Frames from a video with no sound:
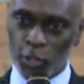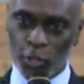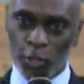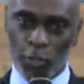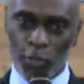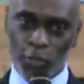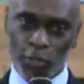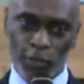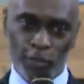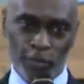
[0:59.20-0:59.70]

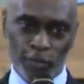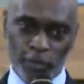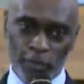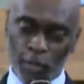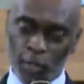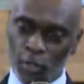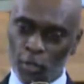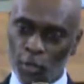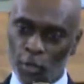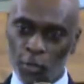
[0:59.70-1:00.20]
Church.
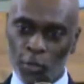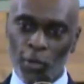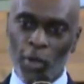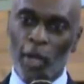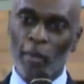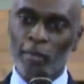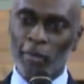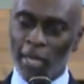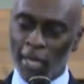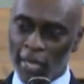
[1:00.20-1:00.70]
You know, you
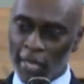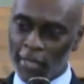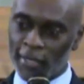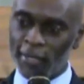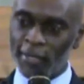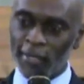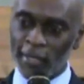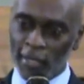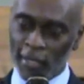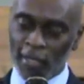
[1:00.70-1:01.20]
are
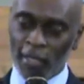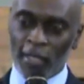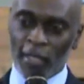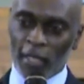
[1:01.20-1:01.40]
blessed.